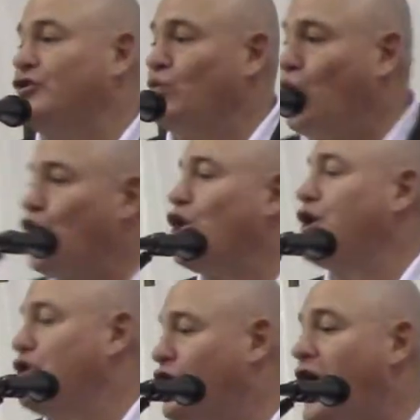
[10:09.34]
there and work
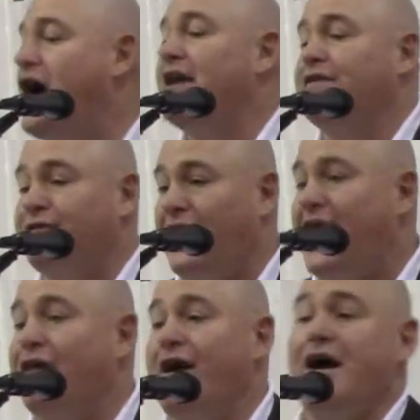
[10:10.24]
and grind and
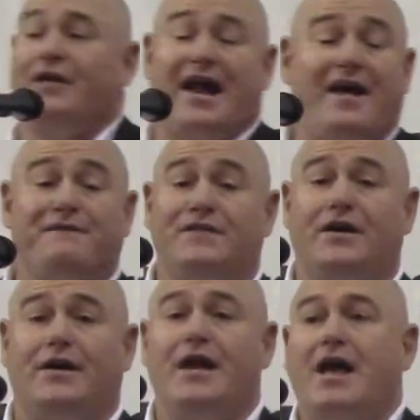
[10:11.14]
fly around and have
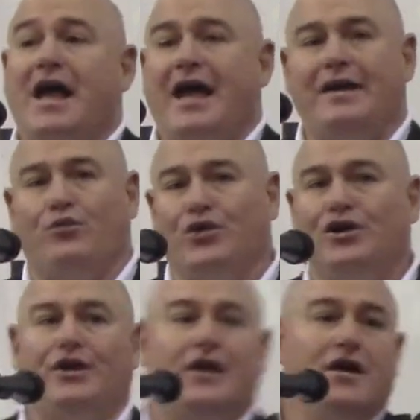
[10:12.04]
fun. And
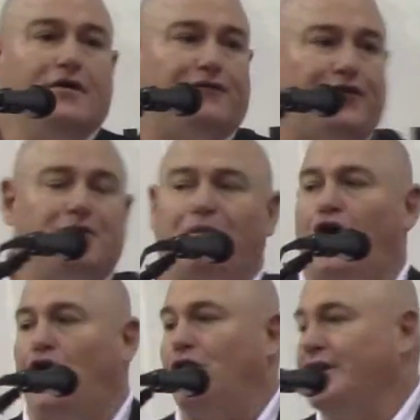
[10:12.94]
really,
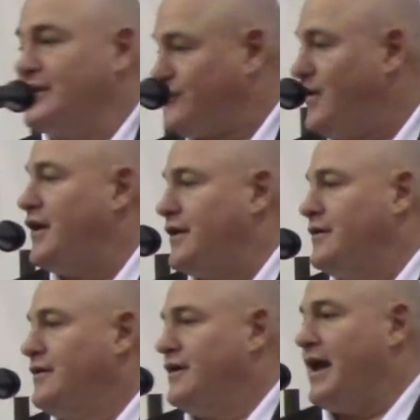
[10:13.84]
football is fun.
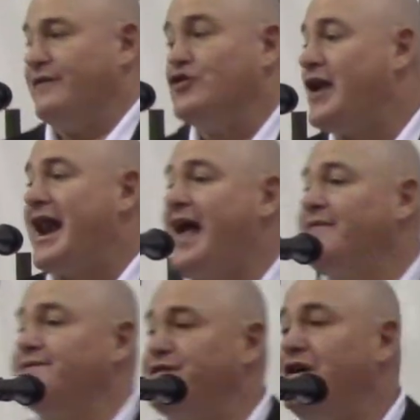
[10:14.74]
And if you're not
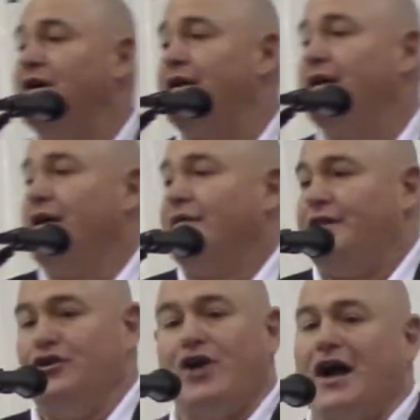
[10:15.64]
having fun,
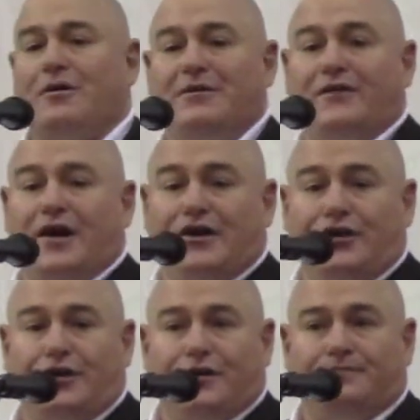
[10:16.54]
then you're not going to be very
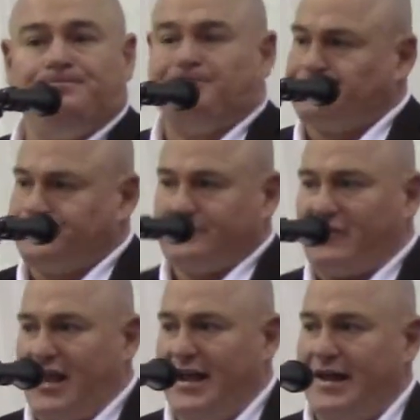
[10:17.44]
good.
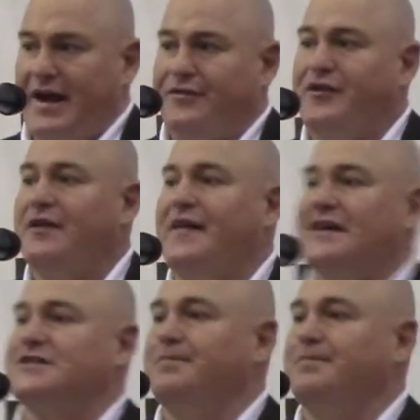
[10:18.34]
And I think that's a